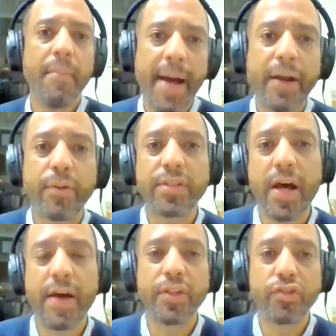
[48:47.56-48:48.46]

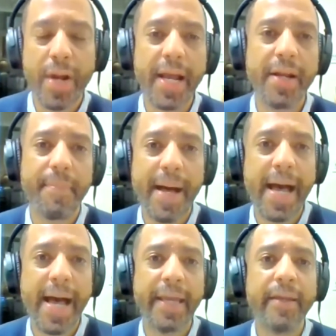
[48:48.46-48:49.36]
Microsoft is trying to
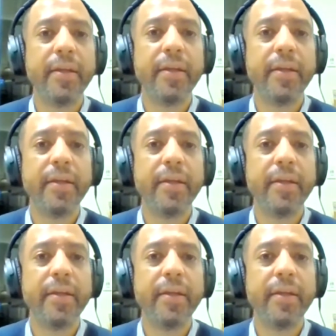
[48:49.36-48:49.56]
buy